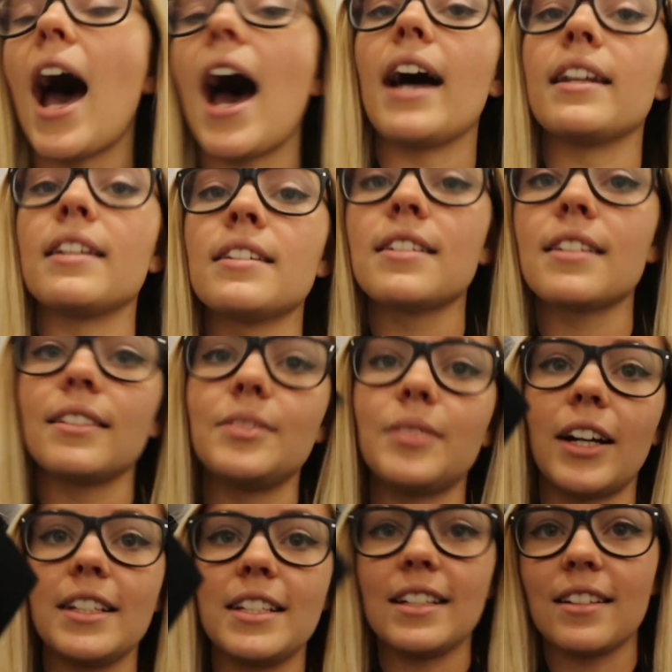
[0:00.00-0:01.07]
and
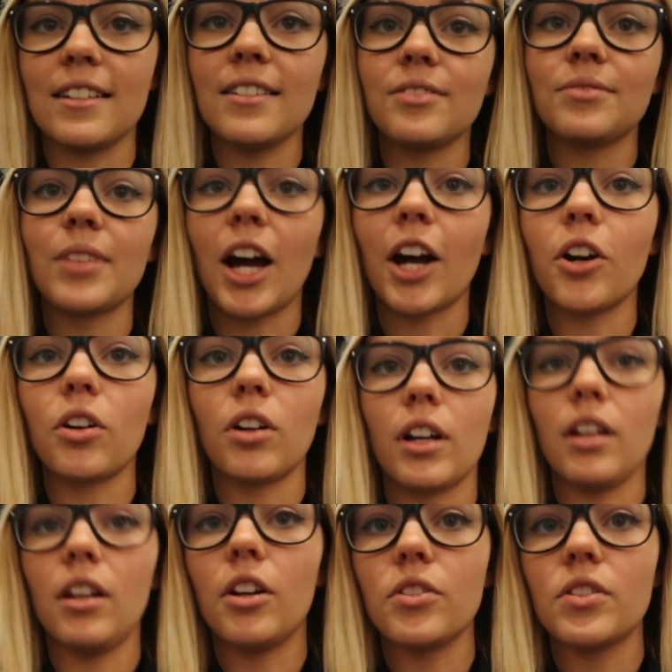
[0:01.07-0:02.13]
I didn't. I got
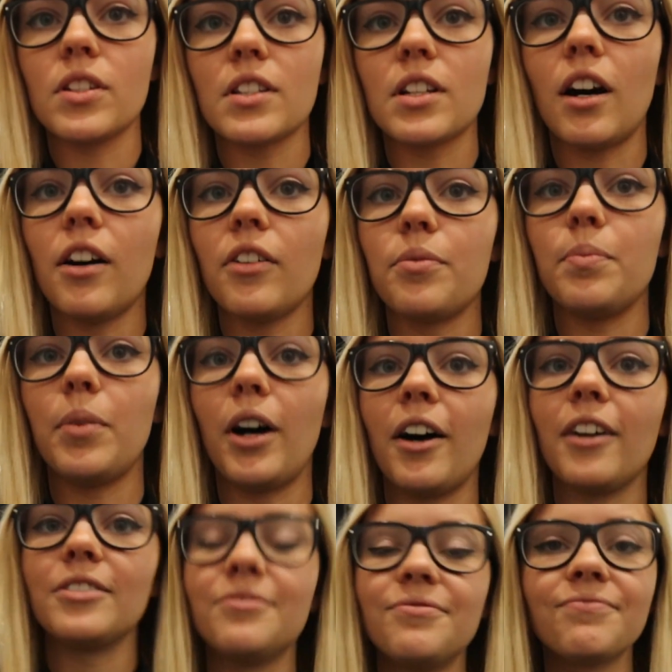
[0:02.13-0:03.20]
like loads of stuff,
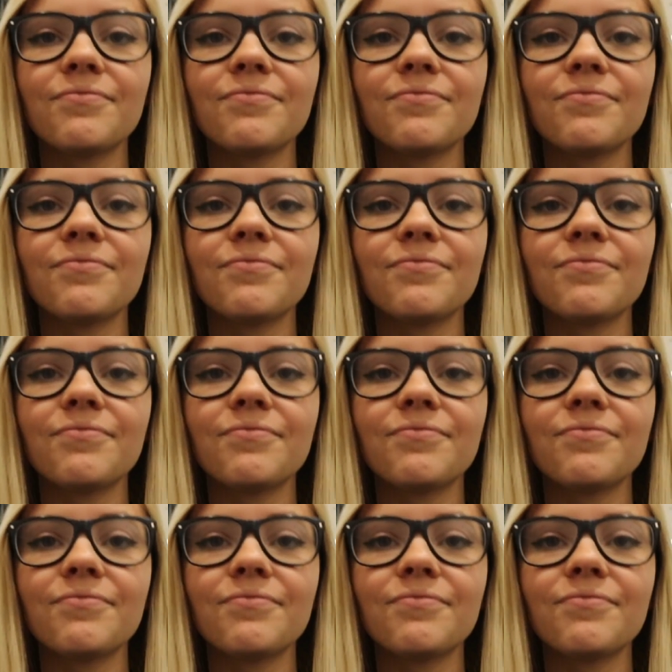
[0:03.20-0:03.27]
but